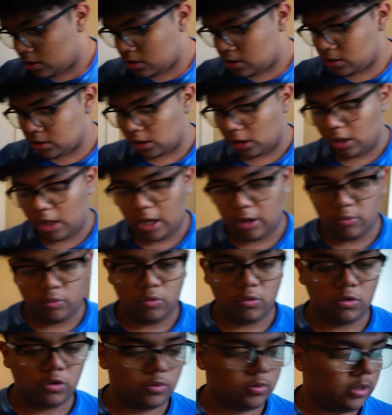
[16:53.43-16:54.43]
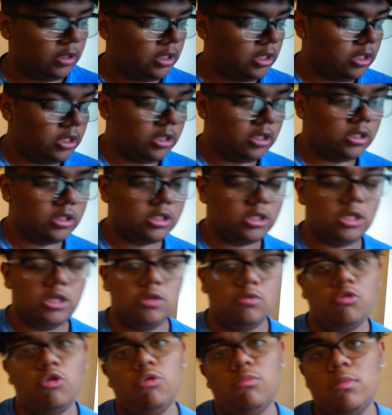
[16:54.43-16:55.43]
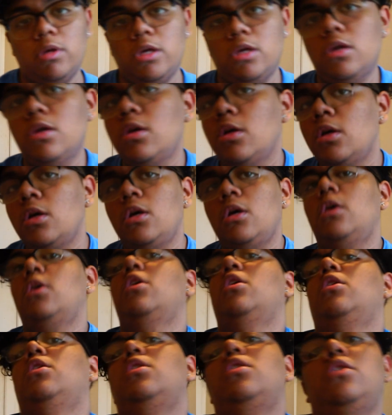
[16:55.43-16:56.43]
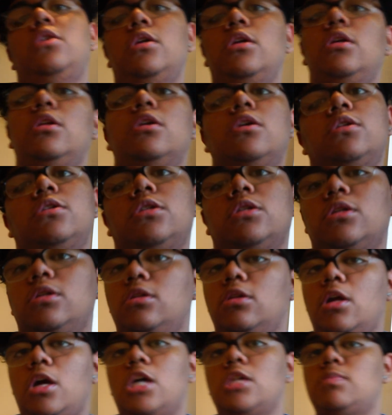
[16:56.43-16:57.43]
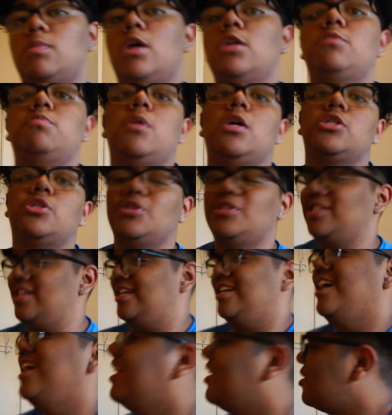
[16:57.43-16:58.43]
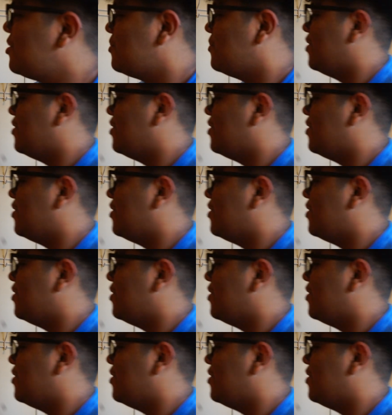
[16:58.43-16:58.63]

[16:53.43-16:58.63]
It's a lot outdoors. We get to eat and shit. You know what I mean? Eating and shit. You know that's my special. Say that.